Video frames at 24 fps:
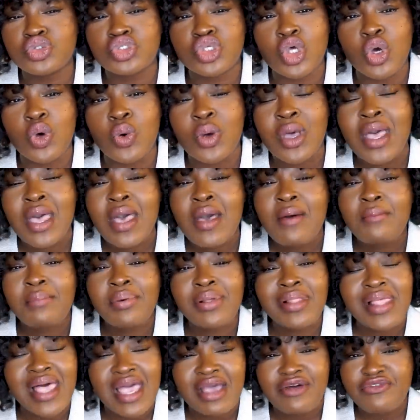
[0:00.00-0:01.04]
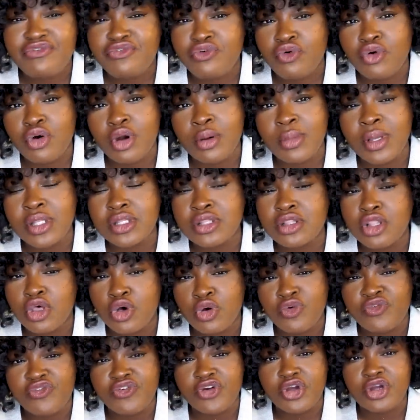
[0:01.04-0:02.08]
So platform
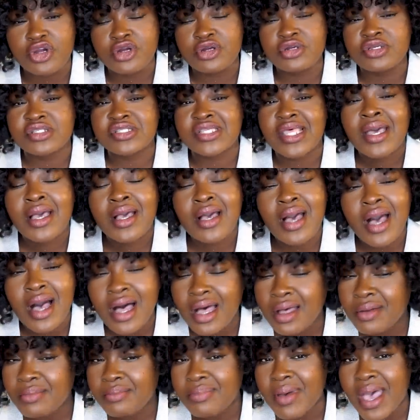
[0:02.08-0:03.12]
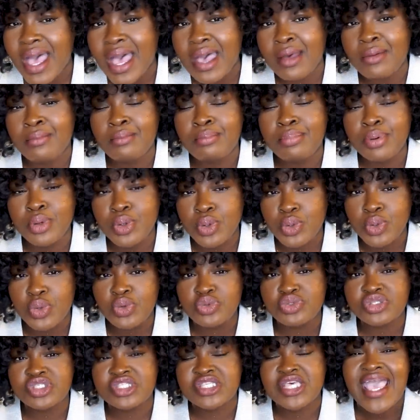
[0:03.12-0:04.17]
loafers, combat
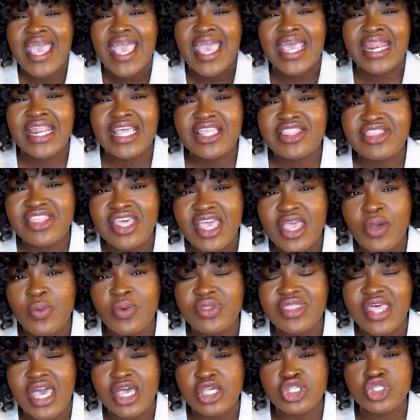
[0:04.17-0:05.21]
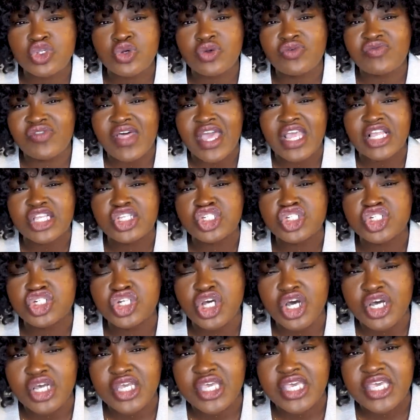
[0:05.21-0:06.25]
boots, anything with that sort of like
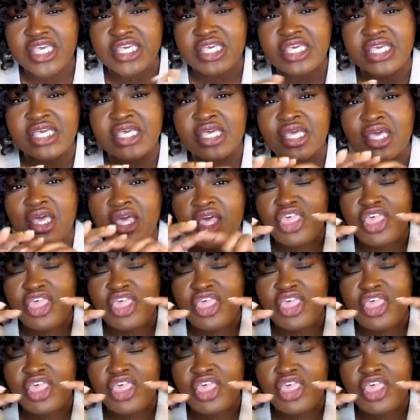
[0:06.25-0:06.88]
chunky,